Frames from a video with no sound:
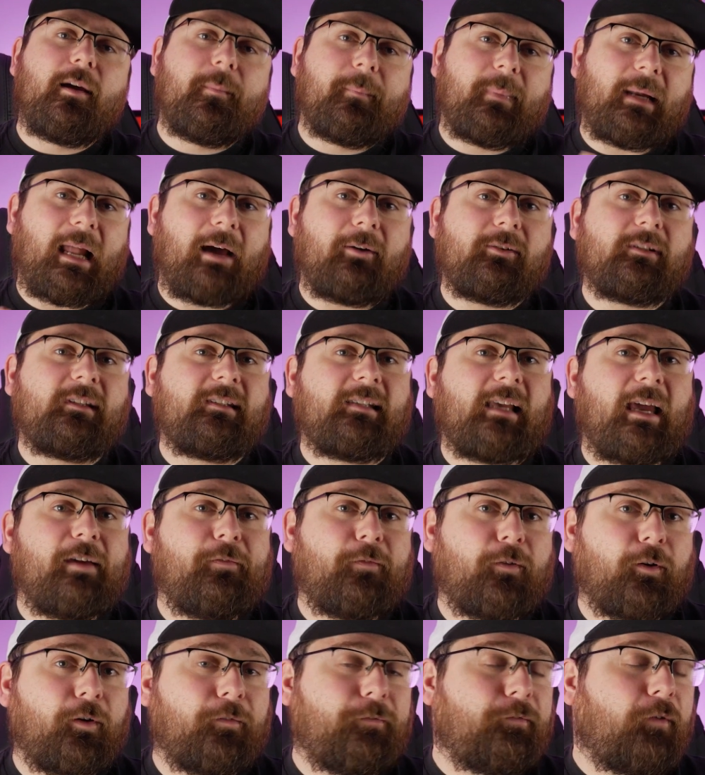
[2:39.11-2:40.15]
But I would say
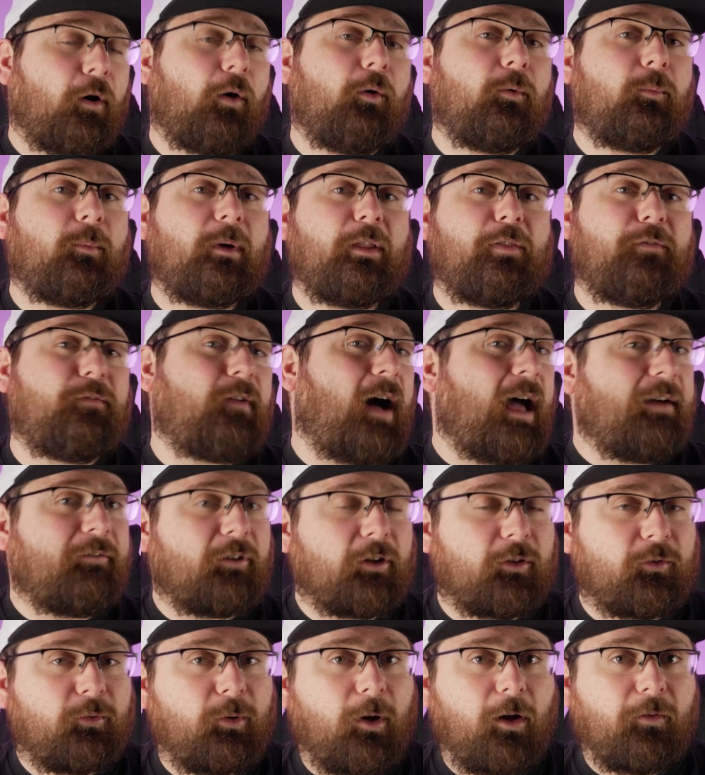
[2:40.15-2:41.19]
for a phone with
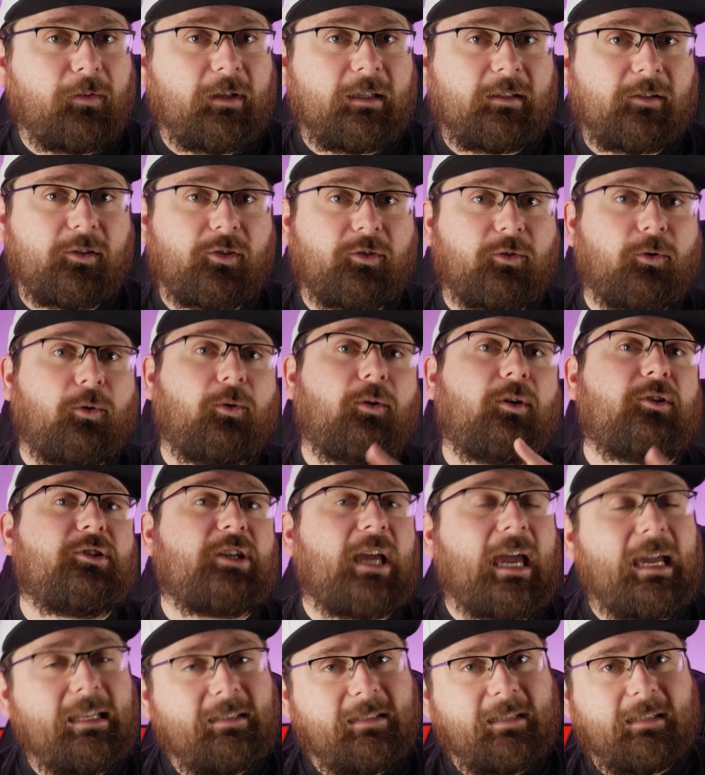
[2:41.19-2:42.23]
512 gigs of storage,
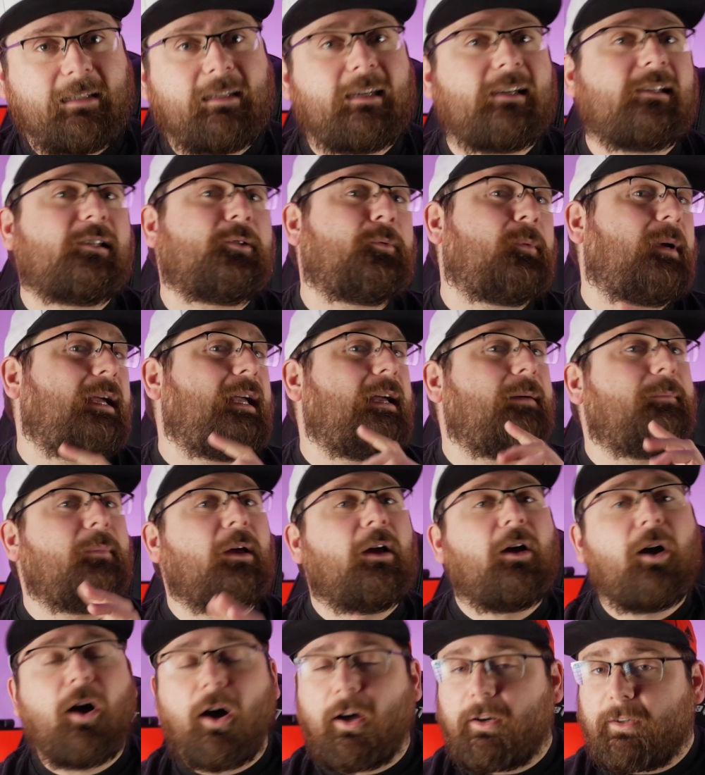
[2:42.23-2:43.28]
18 gigs of RAM,
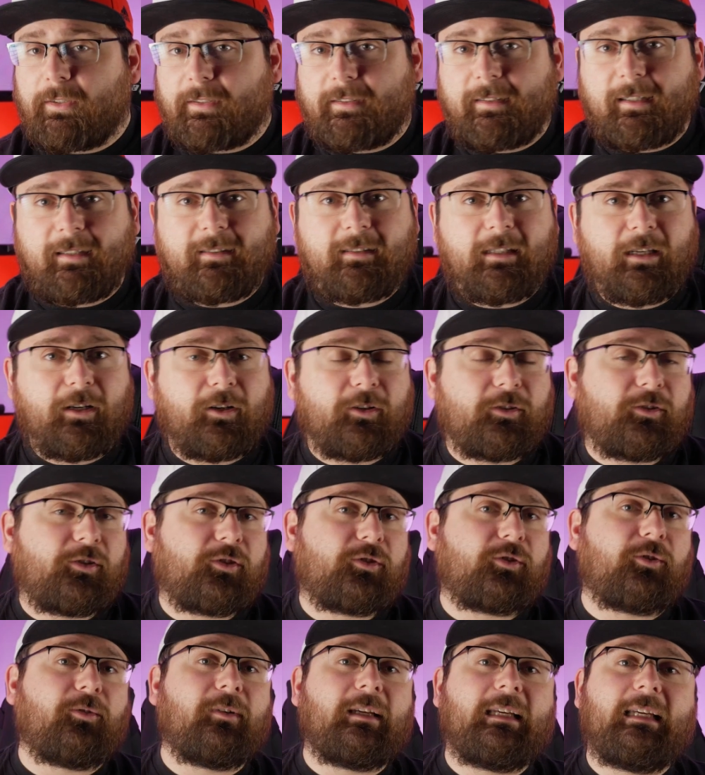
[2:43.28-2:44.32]
160 hertz
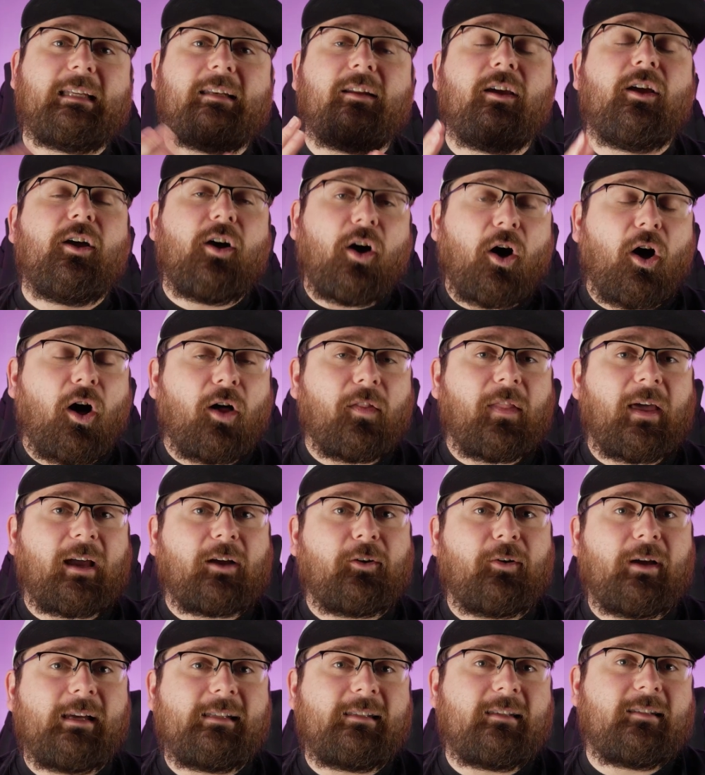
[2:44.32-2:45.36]
screen, all
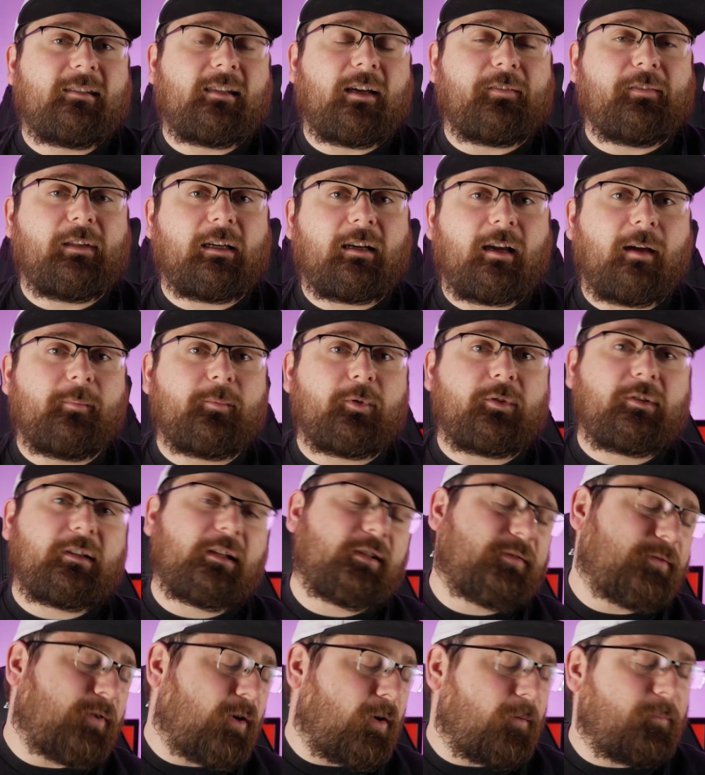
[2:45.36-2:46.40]
that crazy stuff that comes with
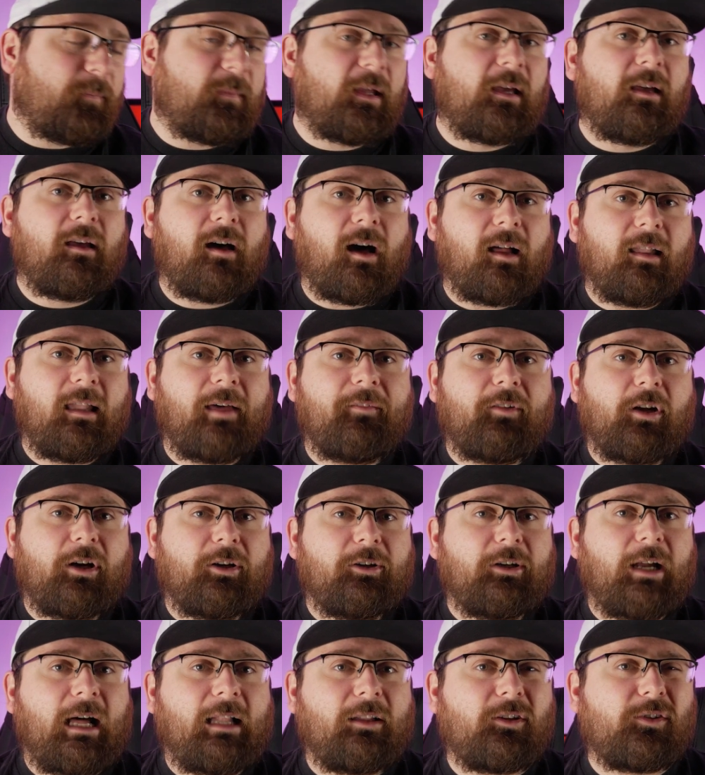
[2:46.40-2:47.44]
this phone,
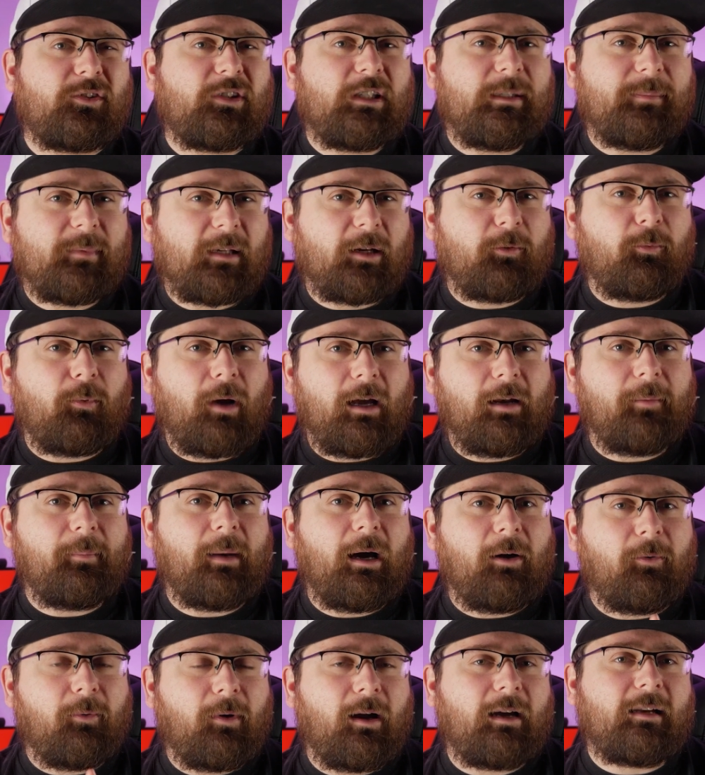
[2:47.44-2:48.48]
$1,100 seems like right
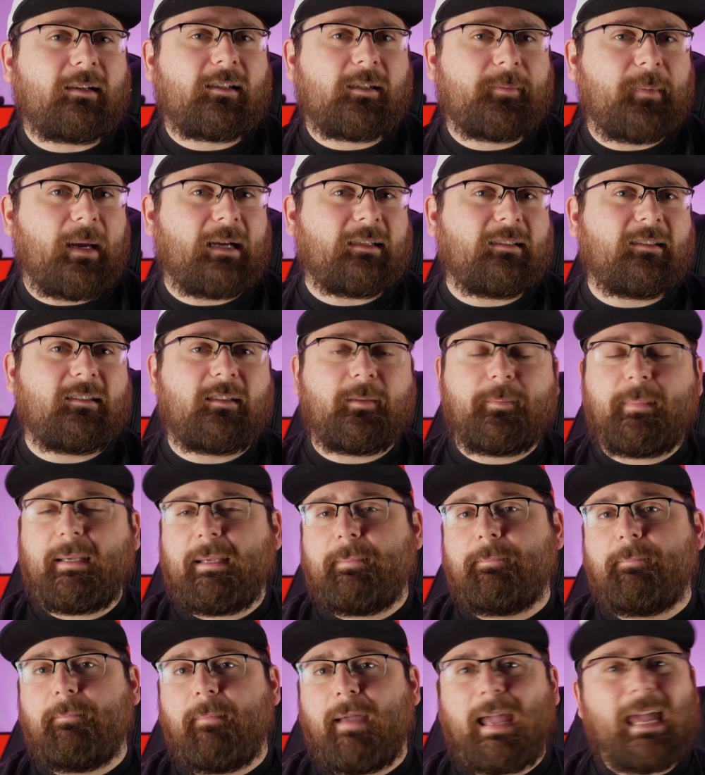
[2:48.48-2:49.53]
about where I'd expect it to
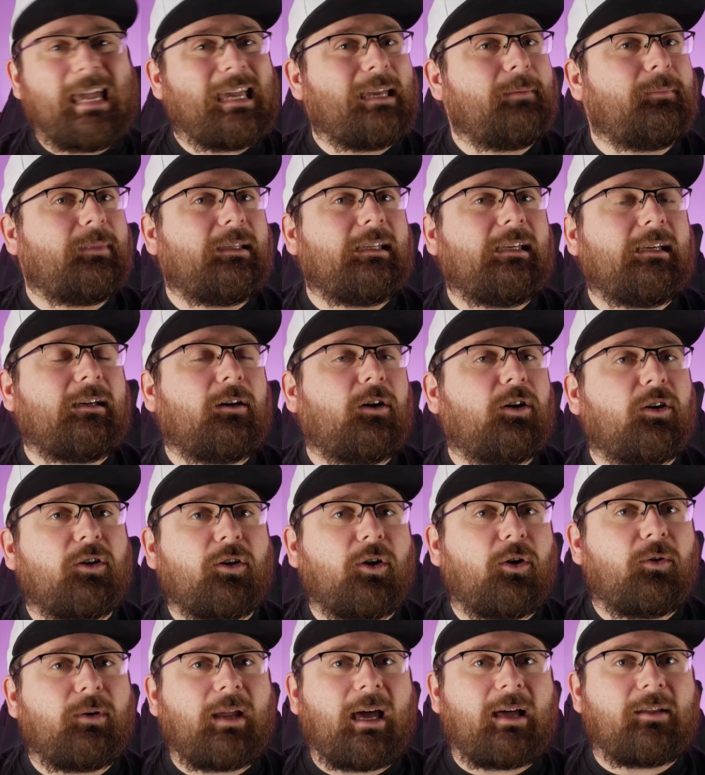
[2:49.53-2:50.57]
be. Maybe could
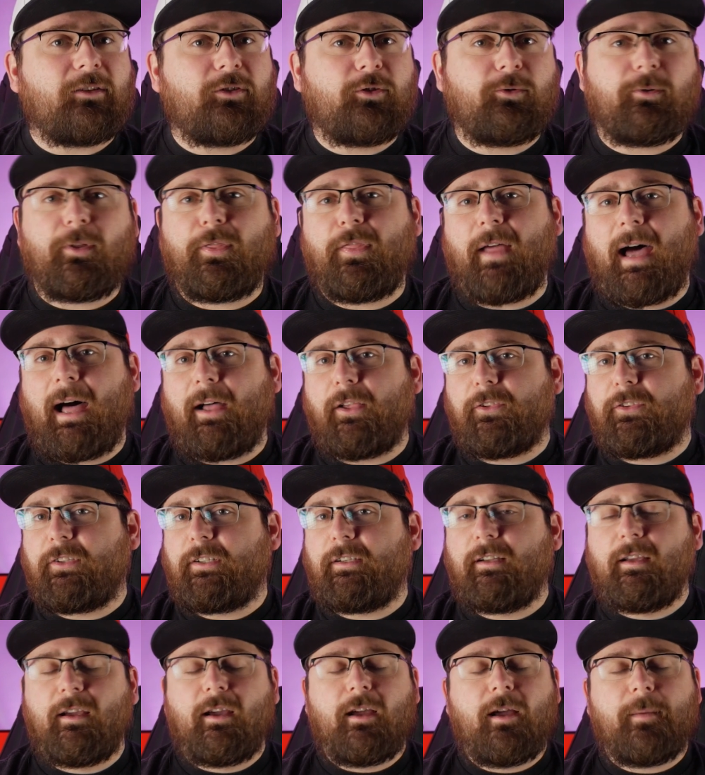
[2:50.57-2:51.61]
go down to a
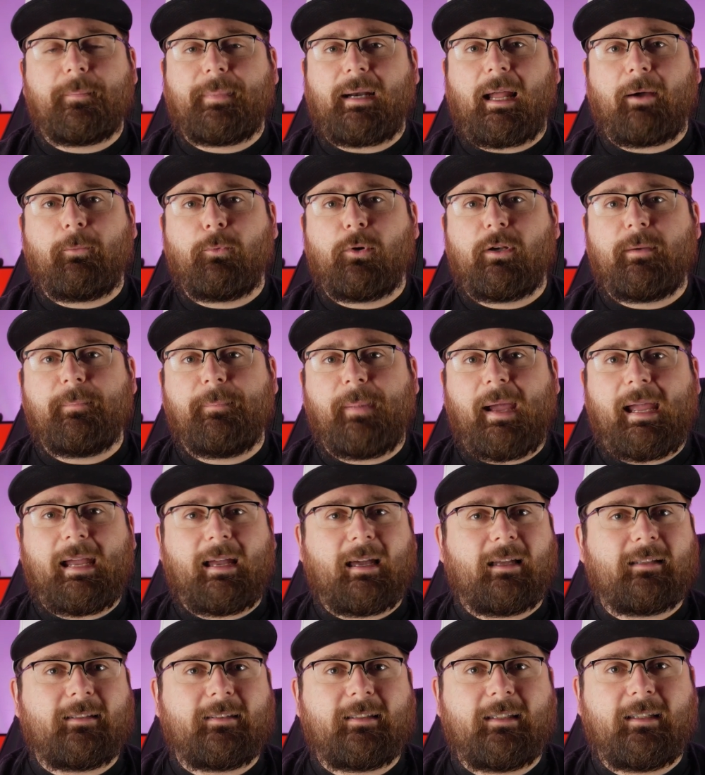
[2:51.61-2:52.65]
1000 but I wouldn't
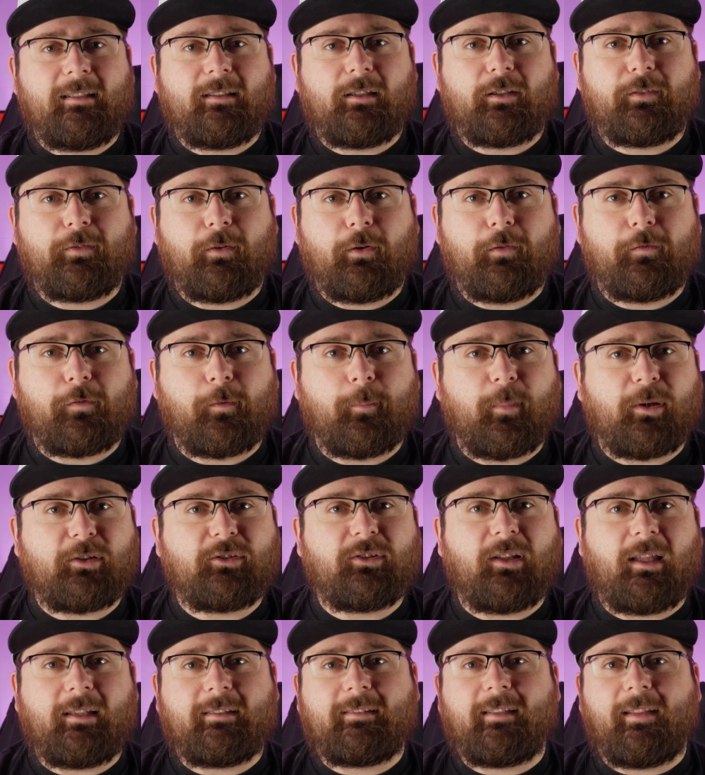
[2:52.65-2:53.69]
bank on seeing this phone for
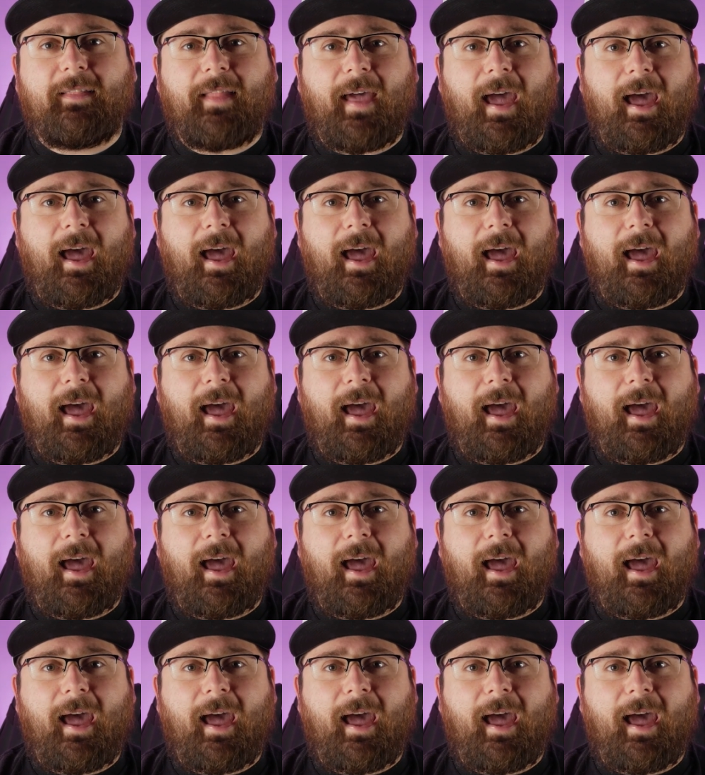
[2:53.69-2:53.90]
much less than